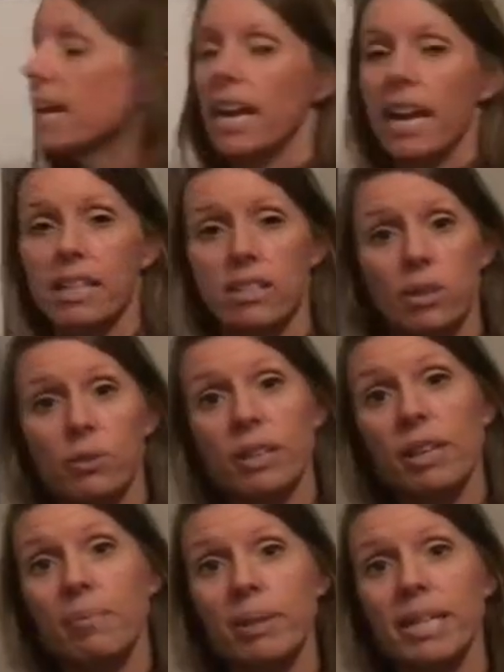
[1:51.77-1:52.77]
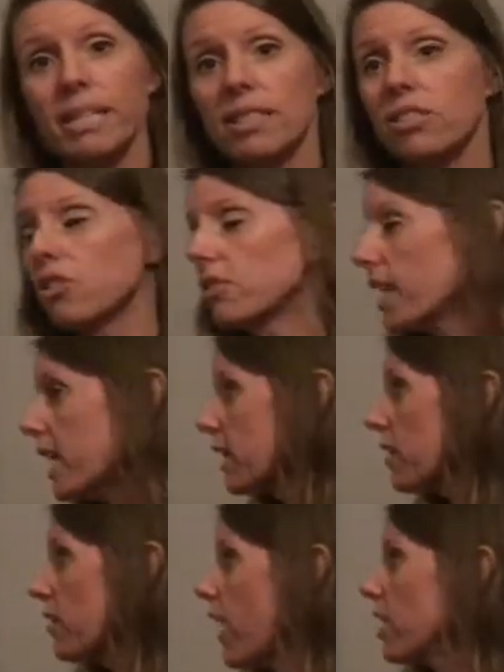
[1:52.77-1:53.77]
And so what that means is you take
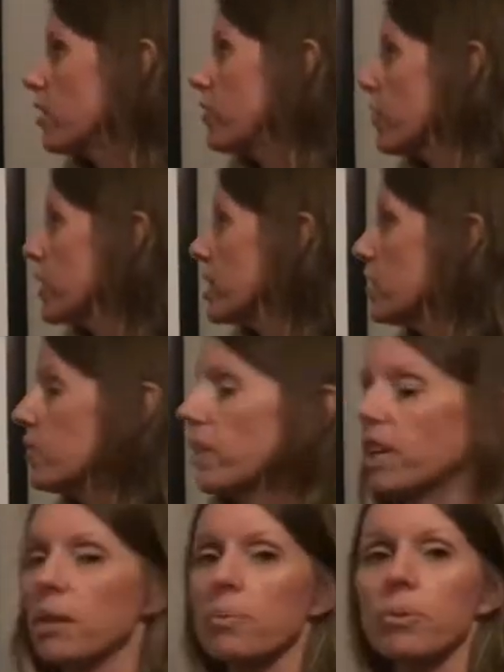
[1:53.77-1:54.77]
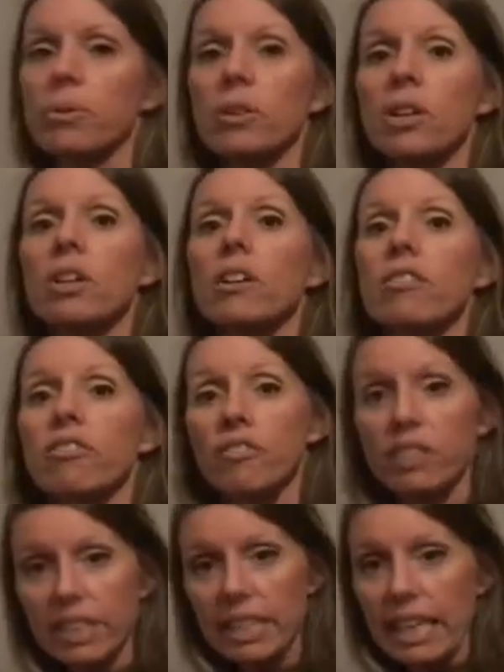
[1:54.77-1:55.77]
the value for each variable,
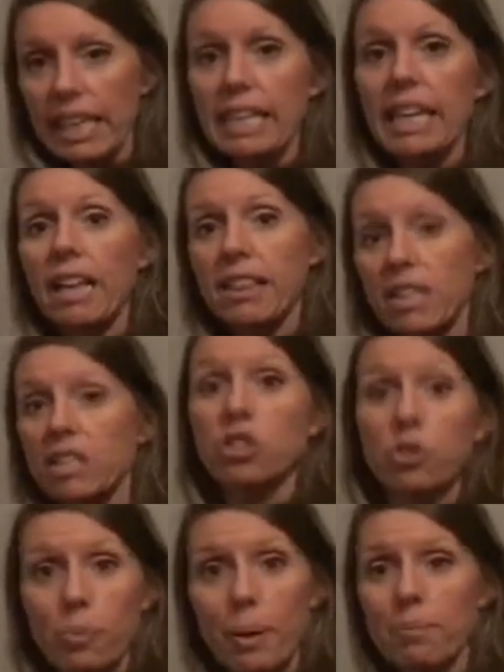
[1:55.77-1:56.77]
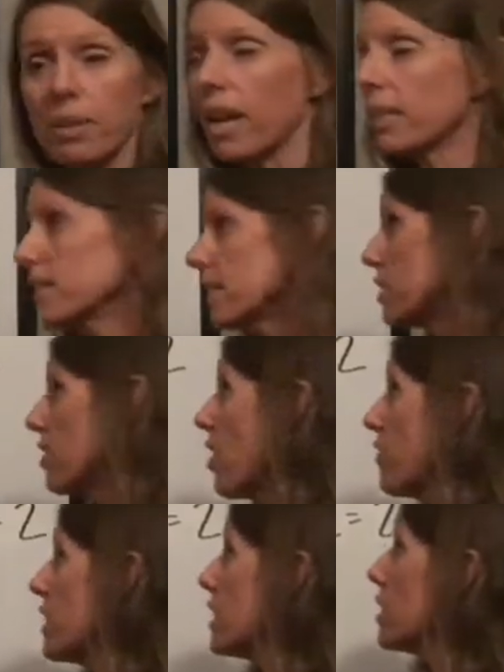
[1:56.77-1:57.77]
fill it in, and then use PEMDAS to solve
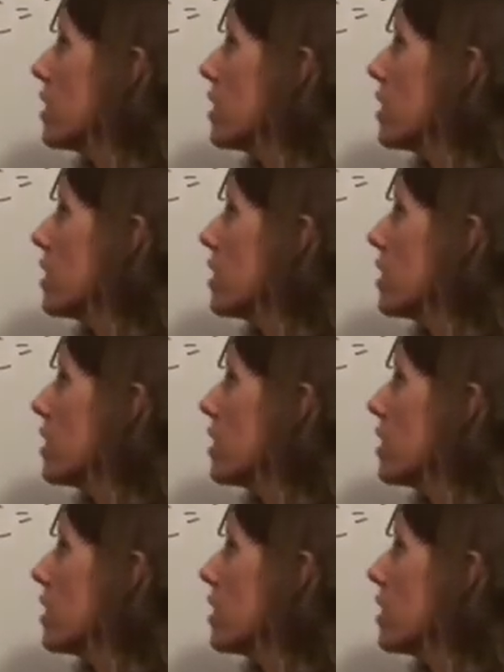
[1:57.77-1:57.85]
it. So